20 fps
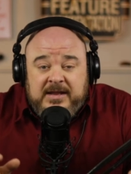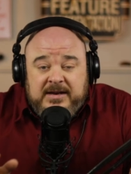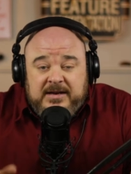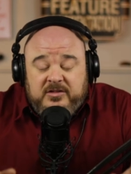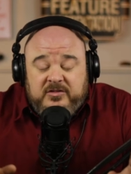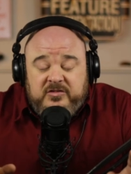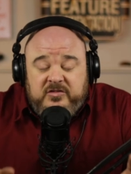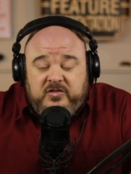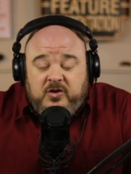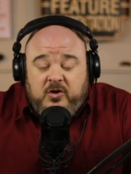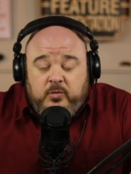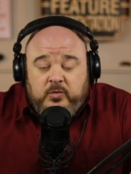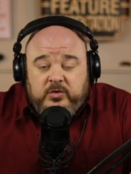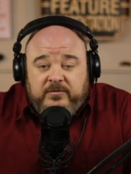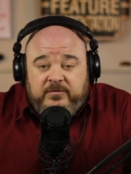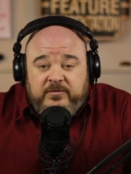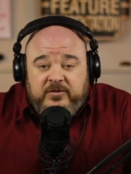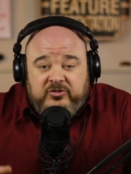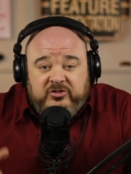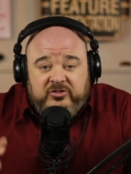Now let's start
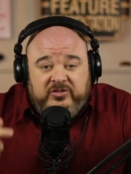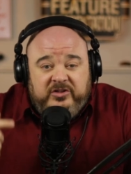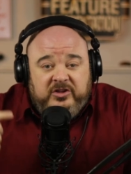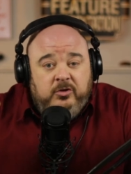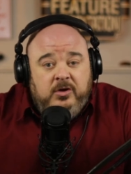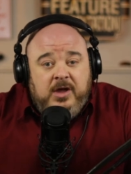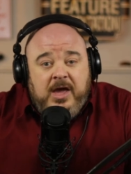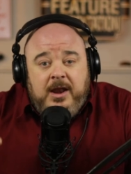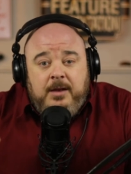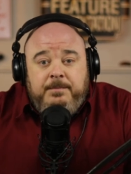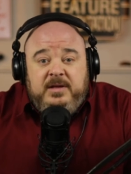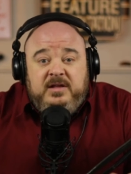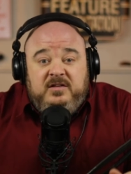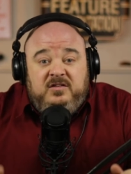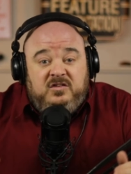with efficiency. You got to be